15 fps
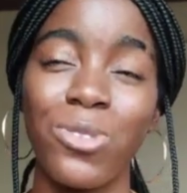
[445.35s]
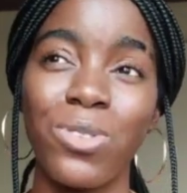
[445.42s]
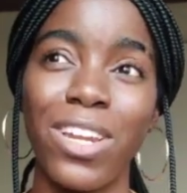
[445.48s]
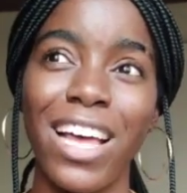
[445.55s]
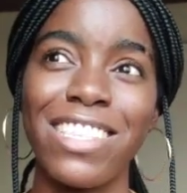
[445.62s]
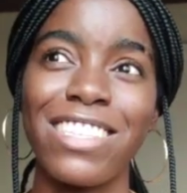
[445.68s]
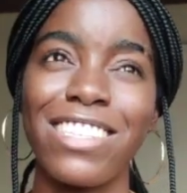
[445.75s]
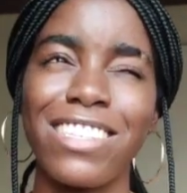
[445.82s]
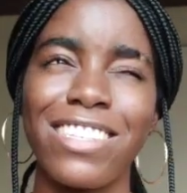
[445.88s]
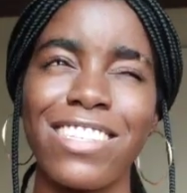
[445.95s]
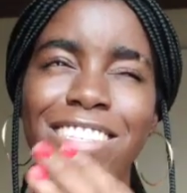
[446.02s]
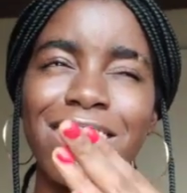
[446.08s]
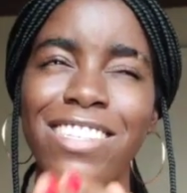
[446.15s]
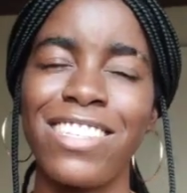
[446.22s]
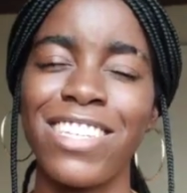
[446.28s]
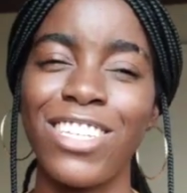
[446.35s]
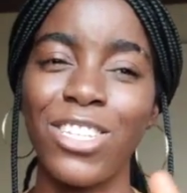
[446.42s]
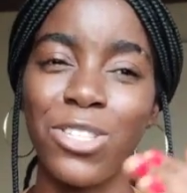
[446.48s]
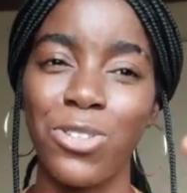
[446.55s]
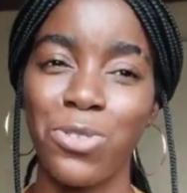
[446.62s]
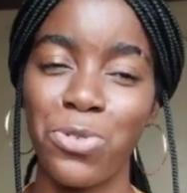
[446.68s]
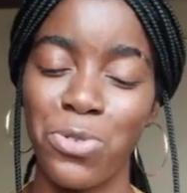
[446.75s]
So that is
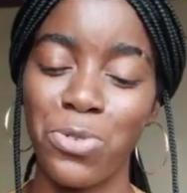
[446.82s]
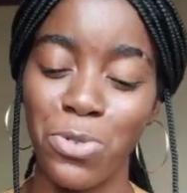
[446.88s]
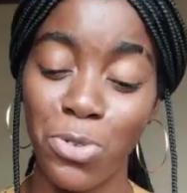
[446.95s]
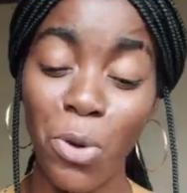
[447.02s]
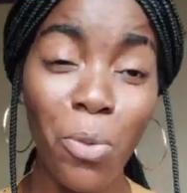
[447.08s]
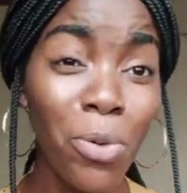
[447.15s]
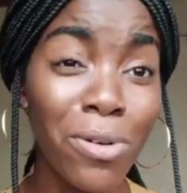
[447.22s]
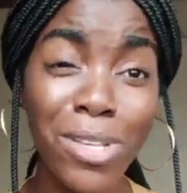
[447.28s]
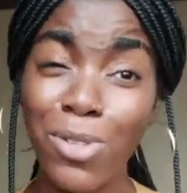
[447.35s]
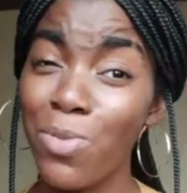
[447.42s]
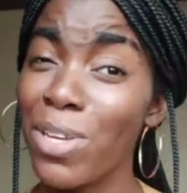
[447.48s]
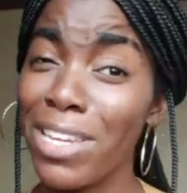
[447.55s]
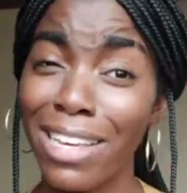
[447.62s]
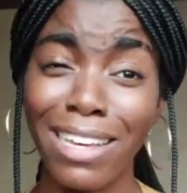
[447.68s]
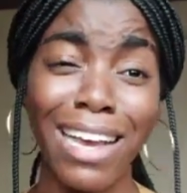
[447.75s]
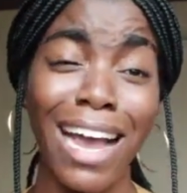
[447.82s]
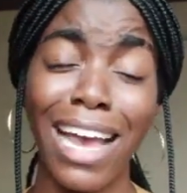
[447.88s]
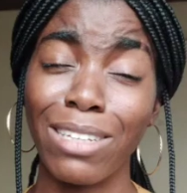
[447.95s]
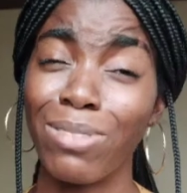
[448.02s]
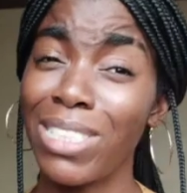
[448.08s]
6-2. So wool is winning, guys.